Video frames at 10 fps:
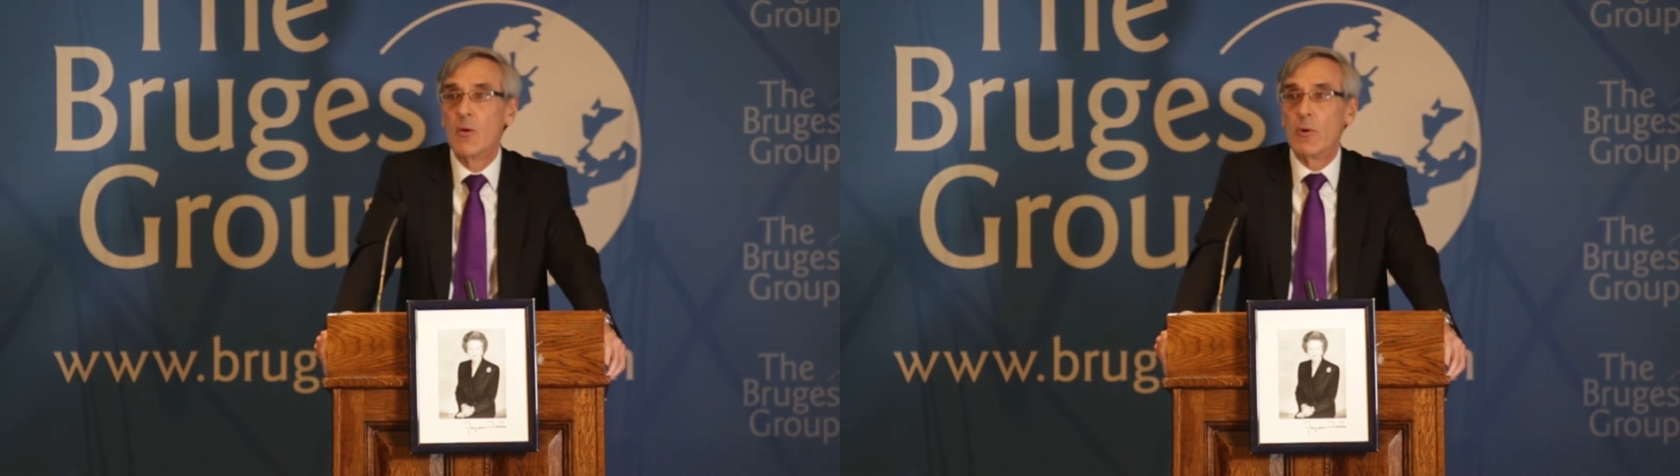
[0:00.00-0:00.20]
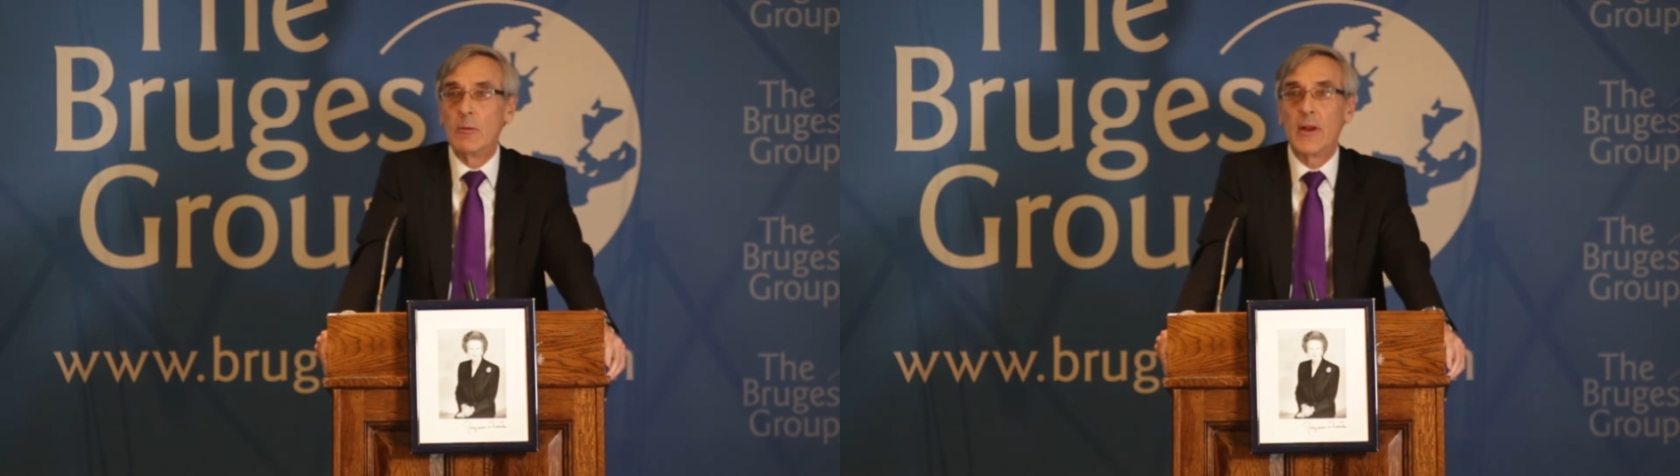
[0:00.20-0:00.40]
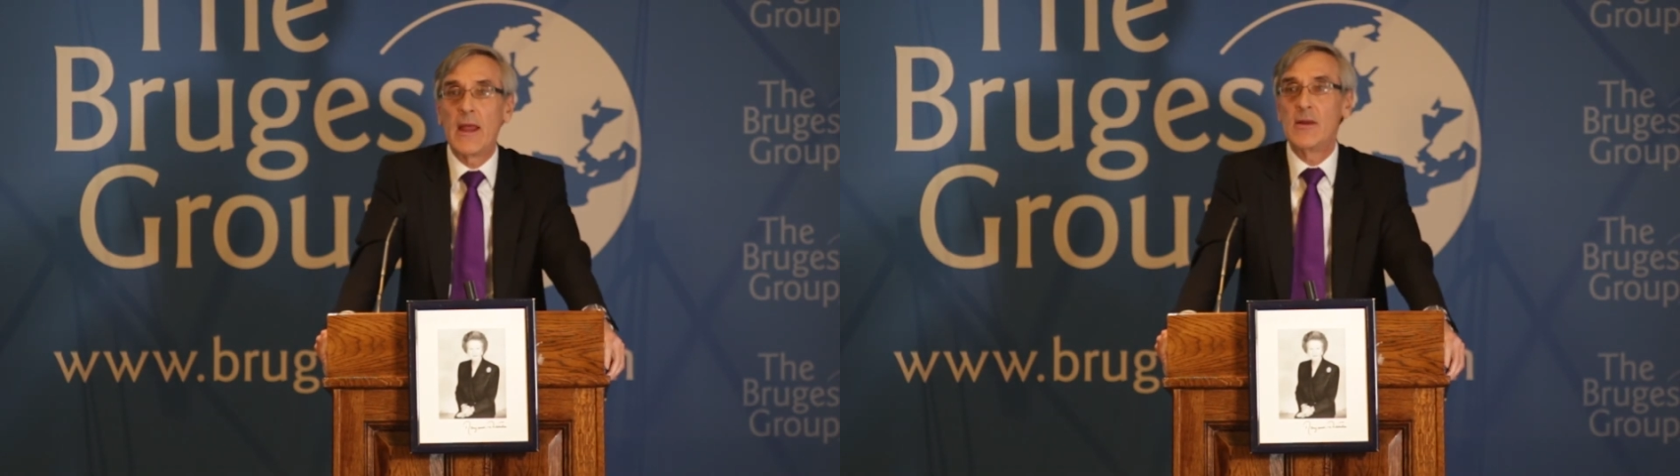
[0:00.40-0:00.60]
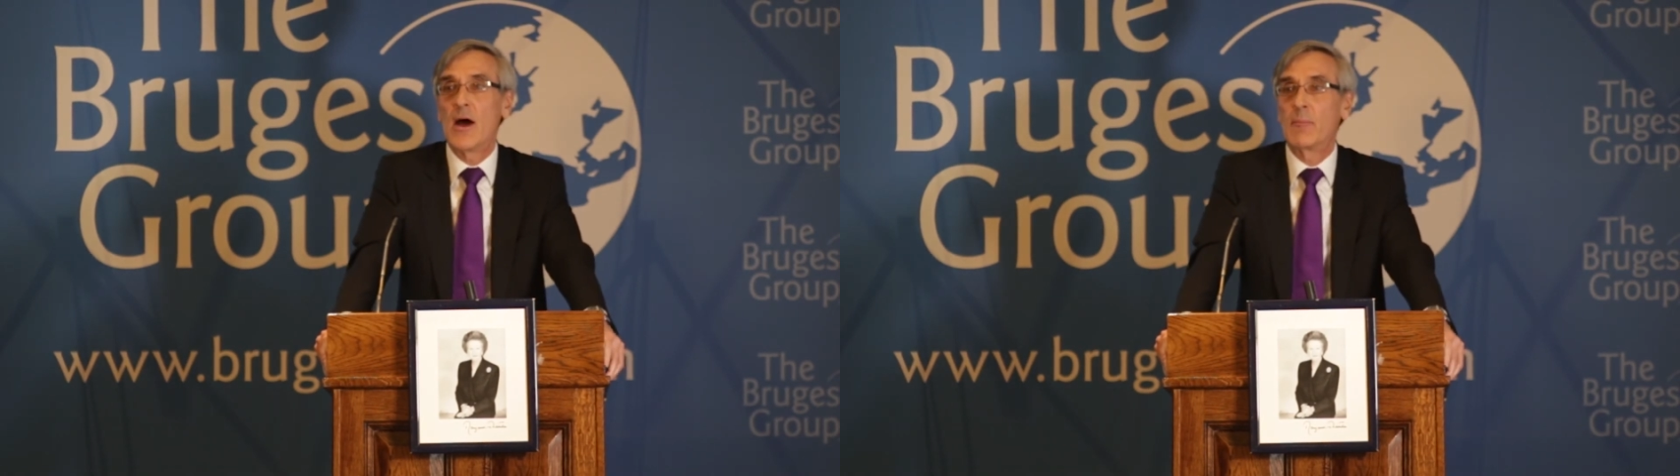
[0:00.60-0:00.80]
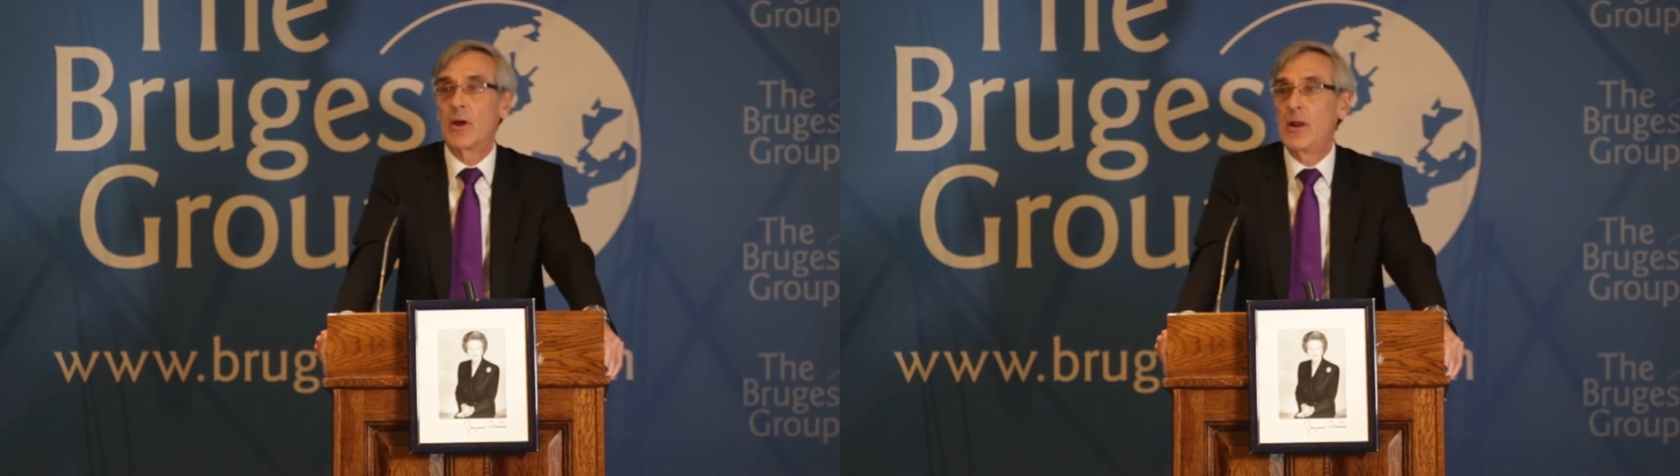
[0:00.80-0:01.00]
we would end
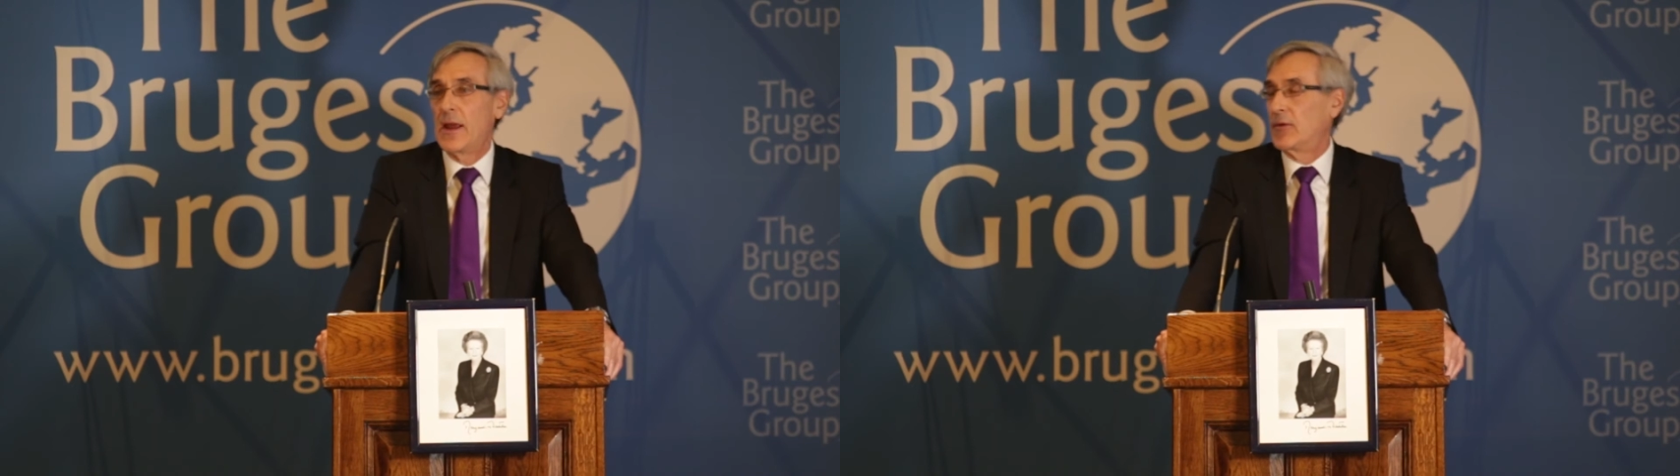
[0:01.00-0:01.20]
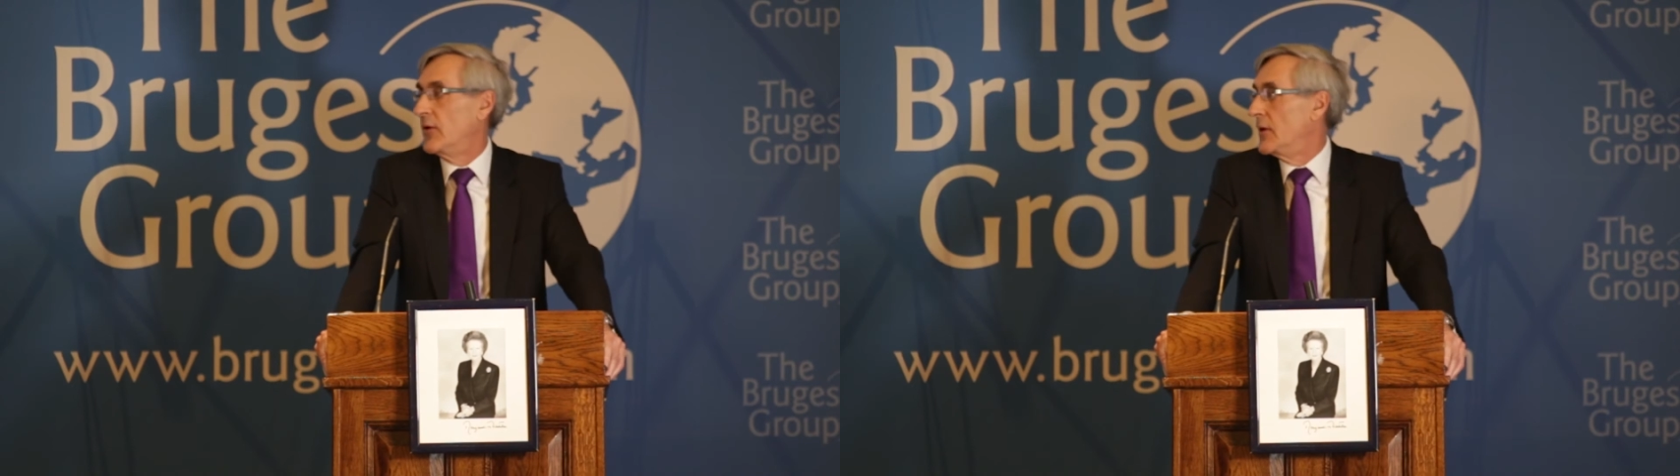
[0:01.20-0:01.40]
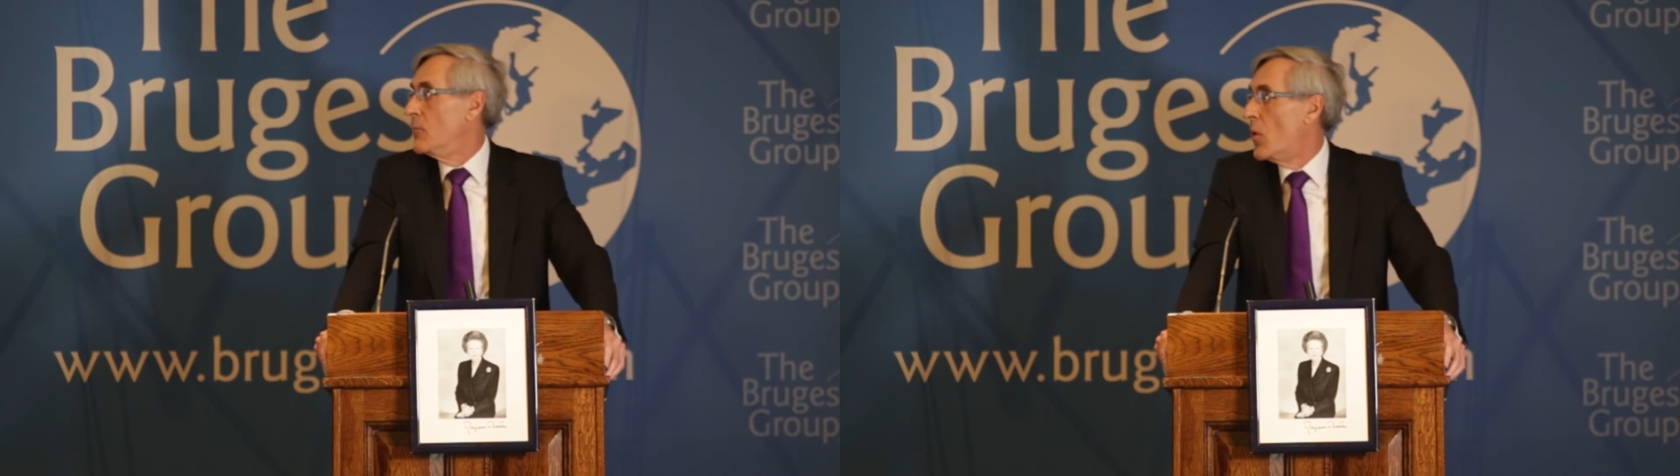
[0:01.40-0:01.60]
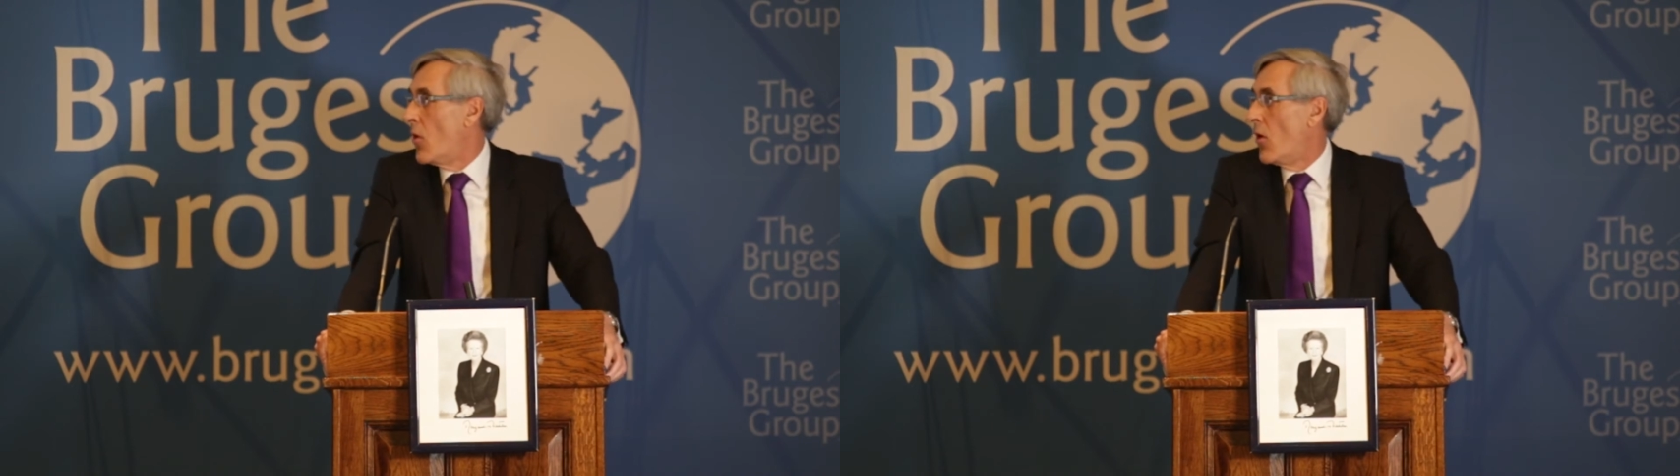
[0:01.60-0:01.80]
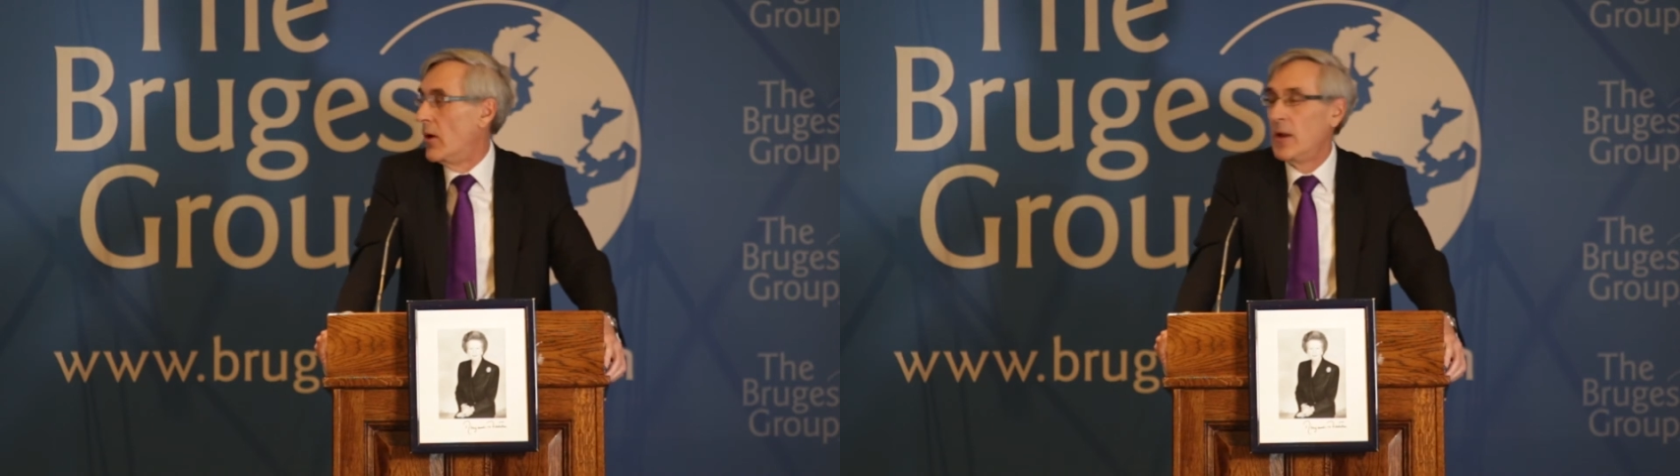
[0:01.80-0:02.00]
up collecting
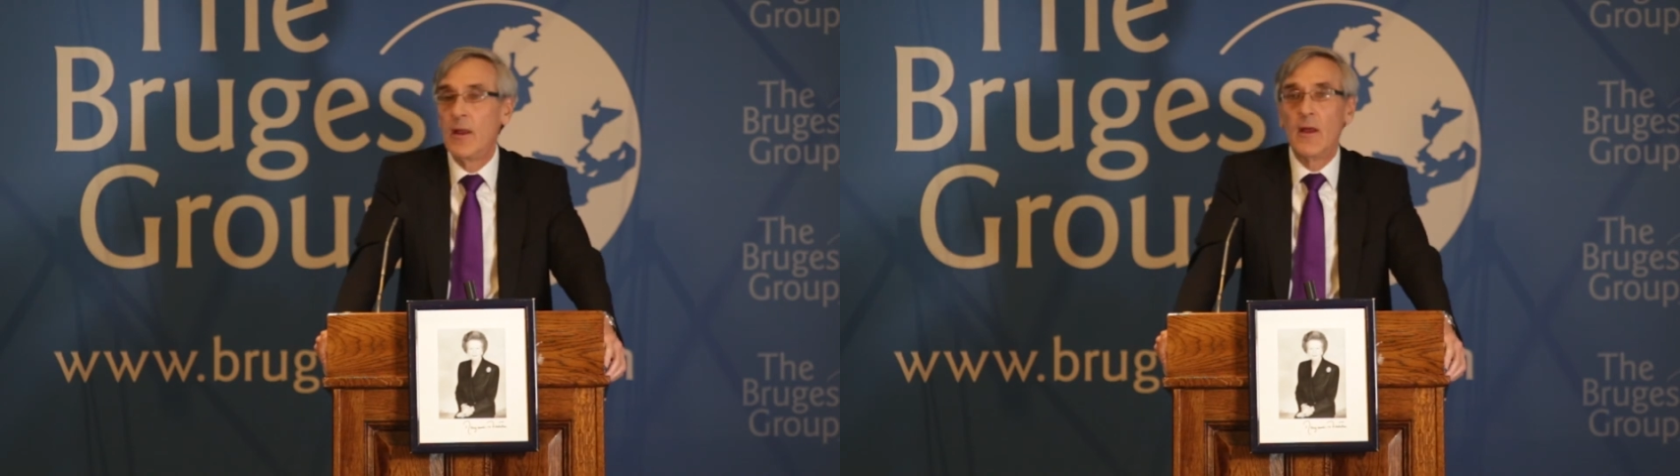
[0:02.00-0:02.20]
more.